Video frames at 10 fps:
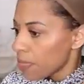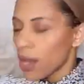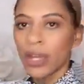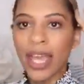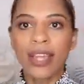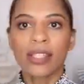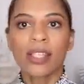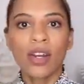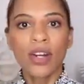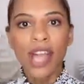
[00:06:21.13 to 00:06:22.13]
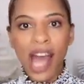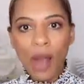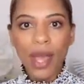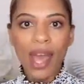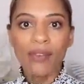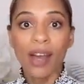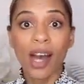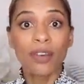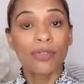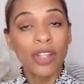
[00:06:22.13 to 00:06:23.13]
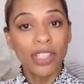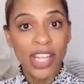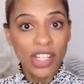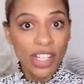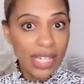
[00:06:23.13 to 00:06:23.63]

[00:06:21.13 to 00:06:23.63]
Okay, so now we have our foundation